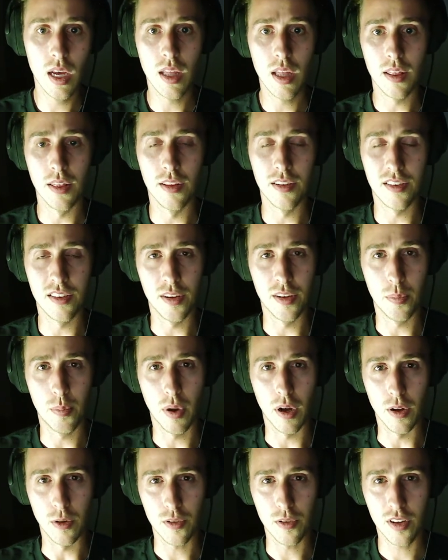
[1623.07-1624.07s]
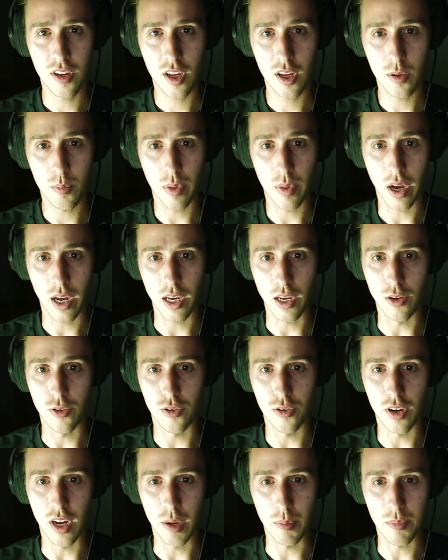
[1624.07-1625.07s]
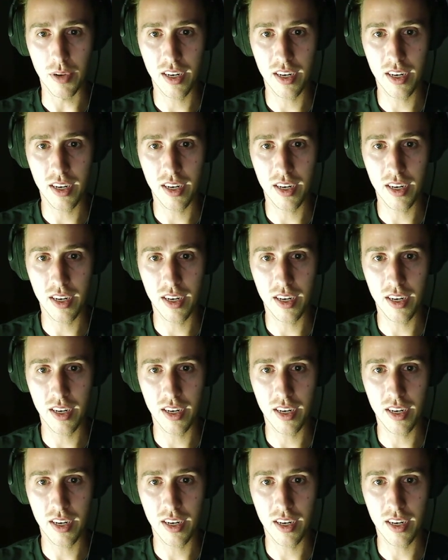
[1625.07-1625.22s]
This is a post by a user named